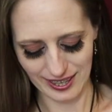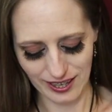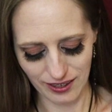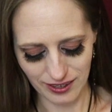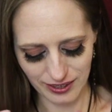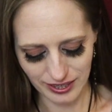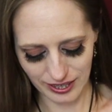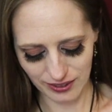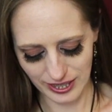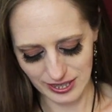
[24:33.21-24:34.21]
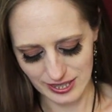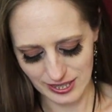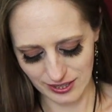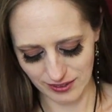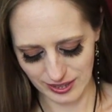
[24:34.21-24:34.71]
they all go
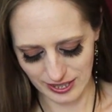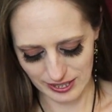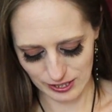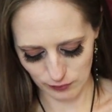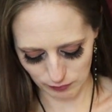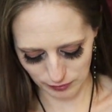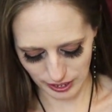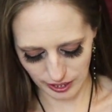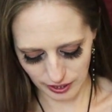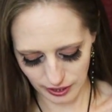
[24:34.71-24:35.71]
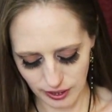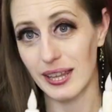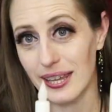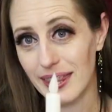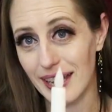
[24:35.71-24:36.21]
into this wreath
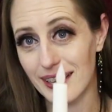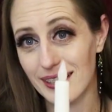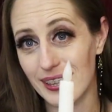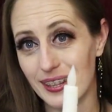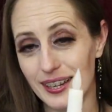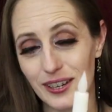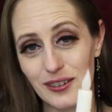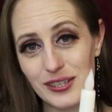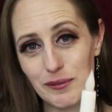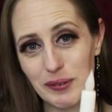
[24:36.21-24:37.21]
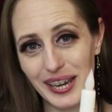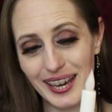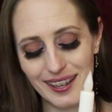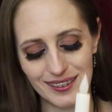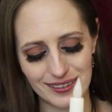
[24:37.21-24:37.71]
like that, and then it goes on my
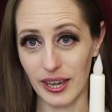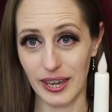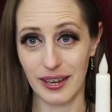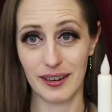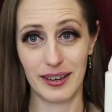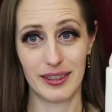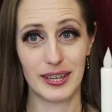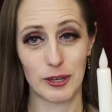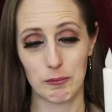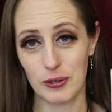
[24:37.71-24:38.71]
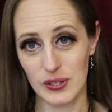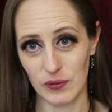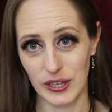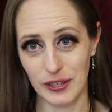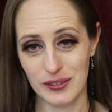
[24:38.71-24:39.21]
head. And unlike
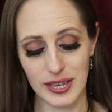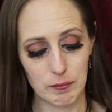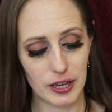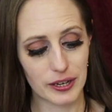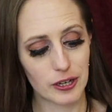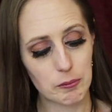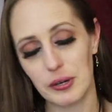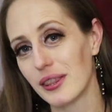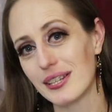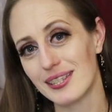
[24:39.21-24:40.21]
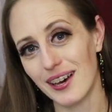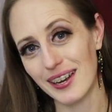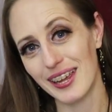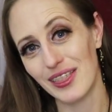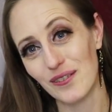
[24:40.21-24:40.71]
most videos, I'm not going to put this
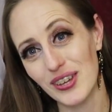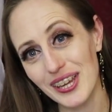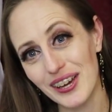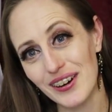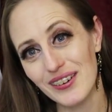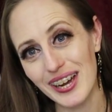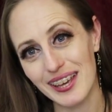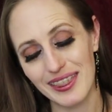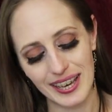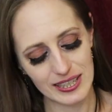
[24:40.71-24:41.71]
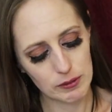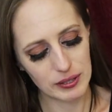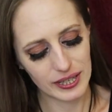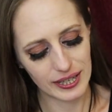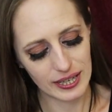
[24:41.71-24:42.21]
on in the video, and that's
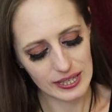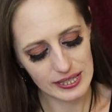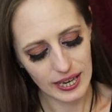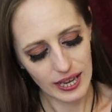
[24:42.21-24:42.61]
because